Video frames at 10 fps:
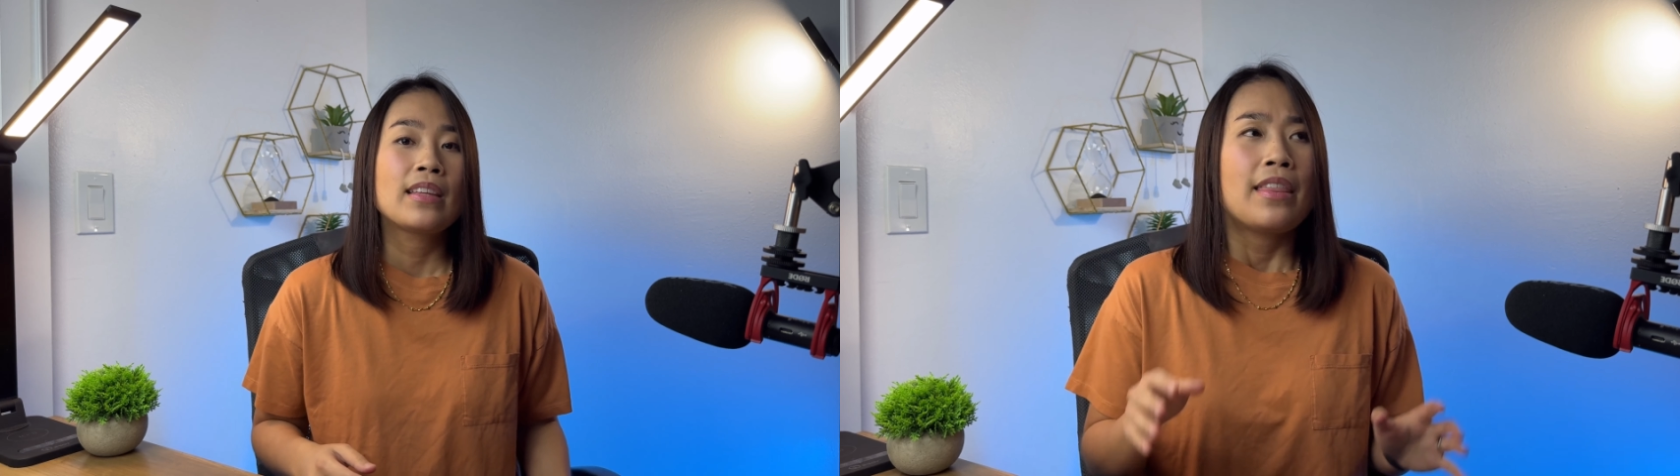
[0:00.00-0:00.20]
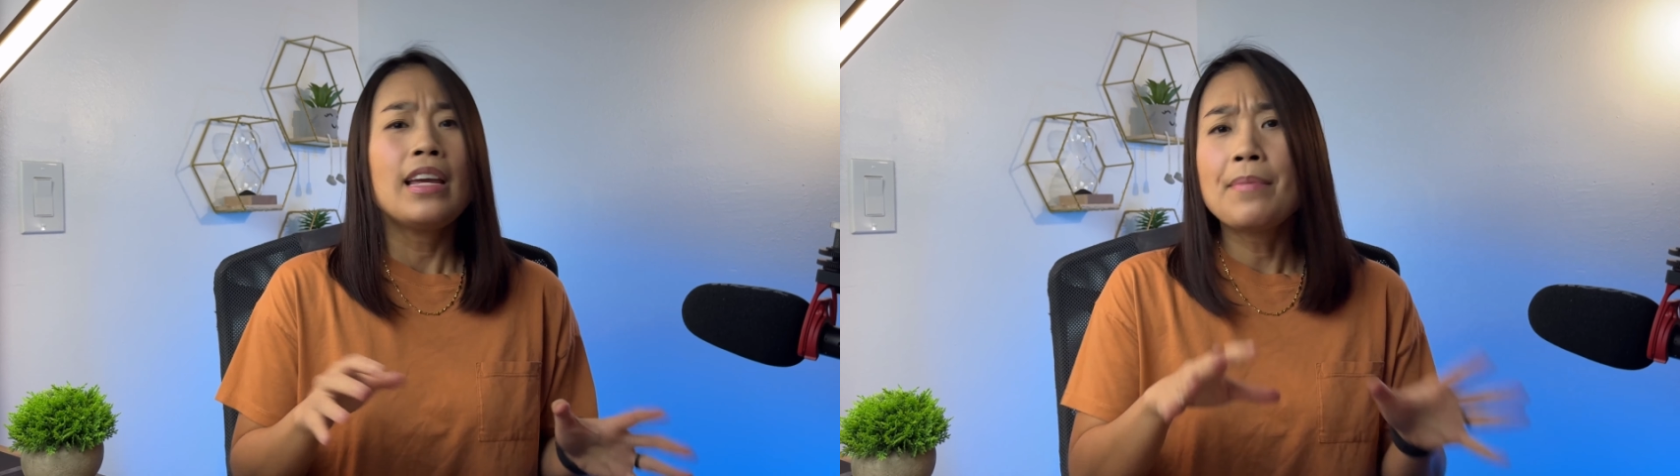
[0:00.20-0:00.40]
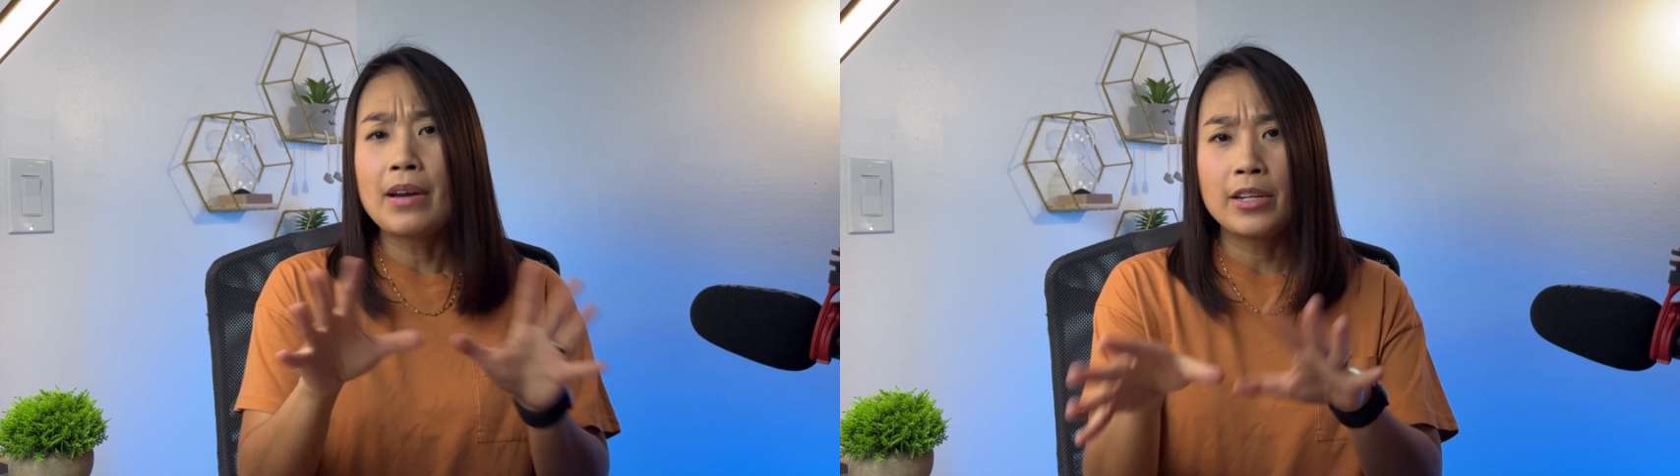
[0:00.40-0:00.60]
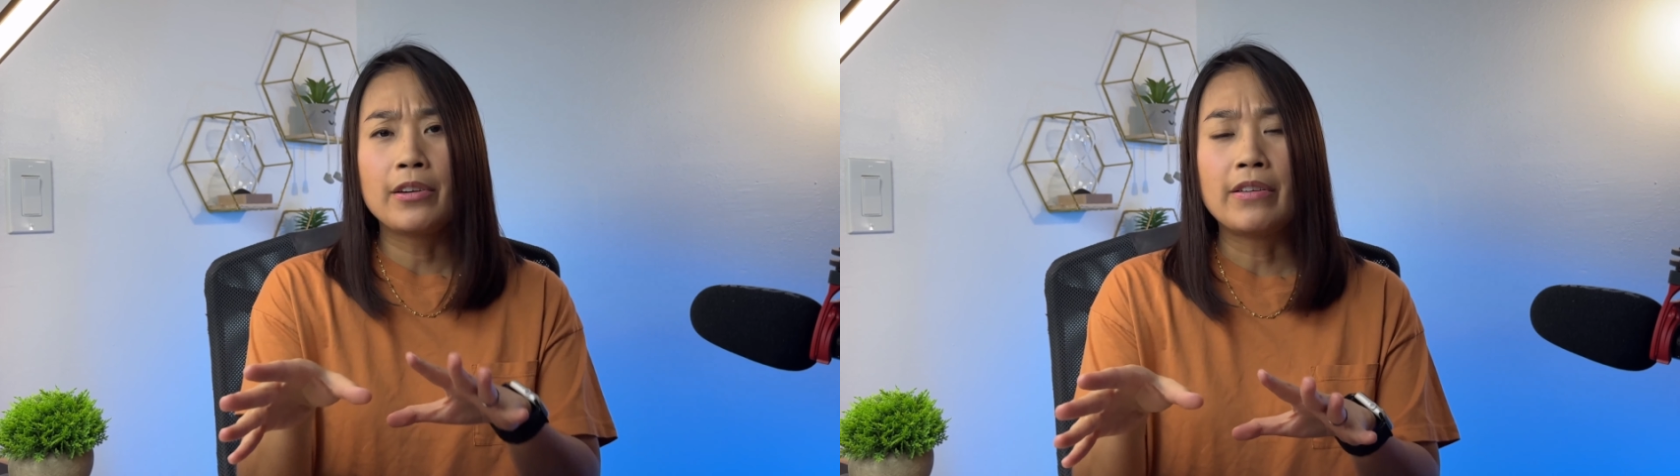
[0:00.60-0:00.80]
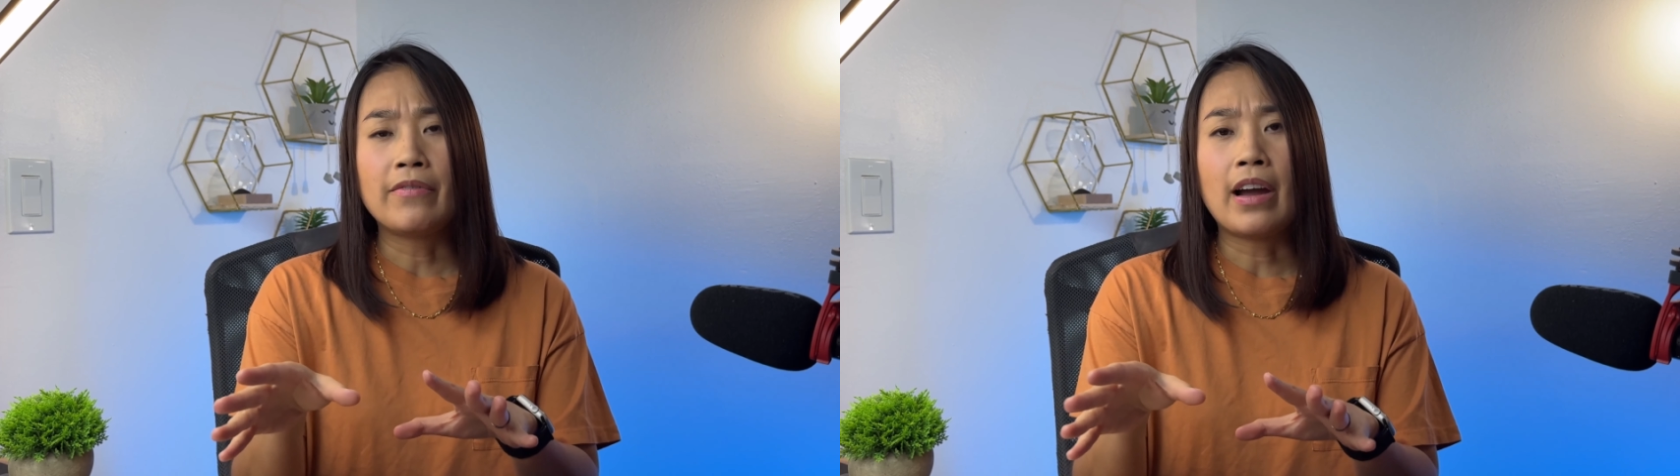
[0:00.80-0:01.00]
Think about your
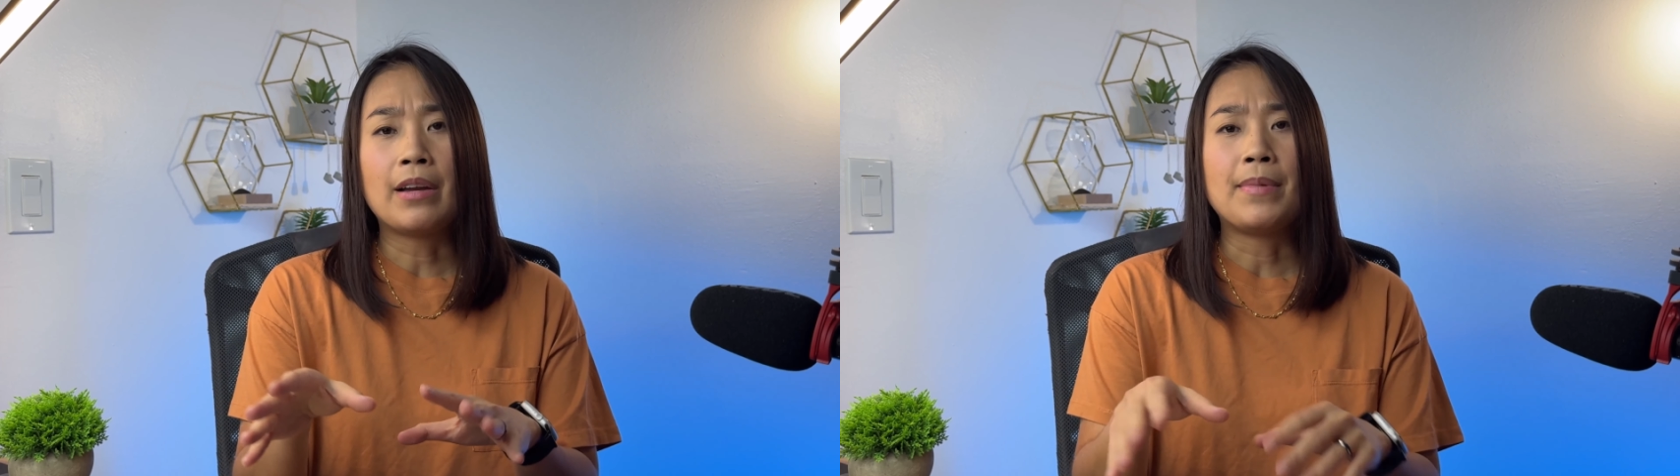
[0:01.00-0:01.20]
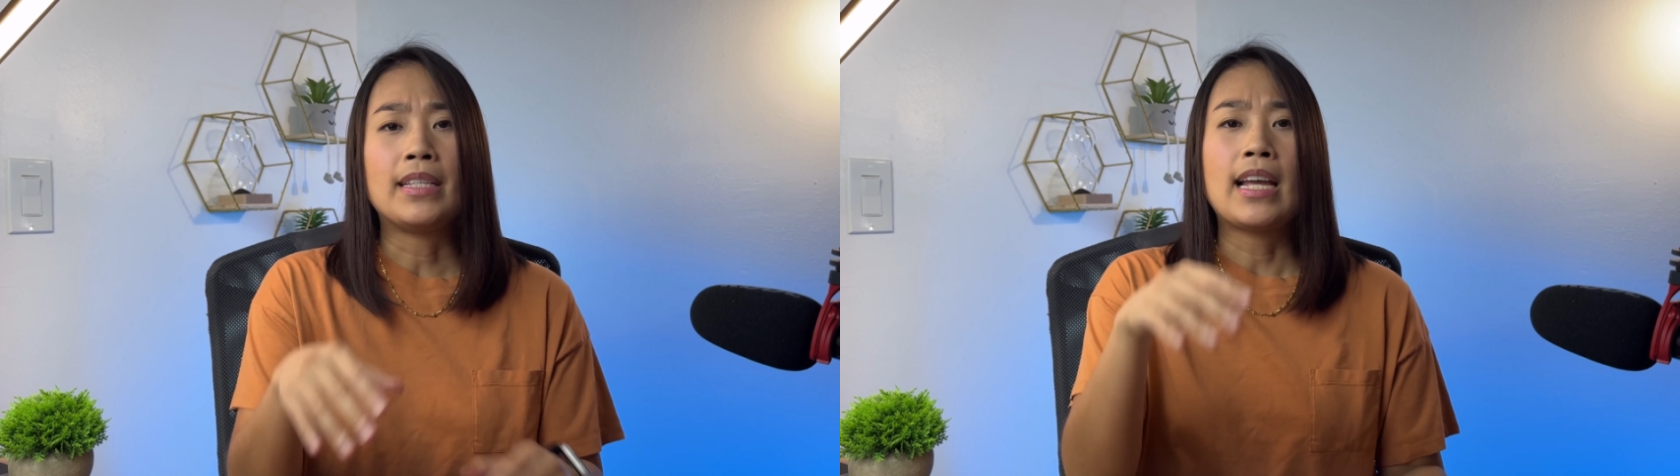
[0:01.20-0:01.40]
environment.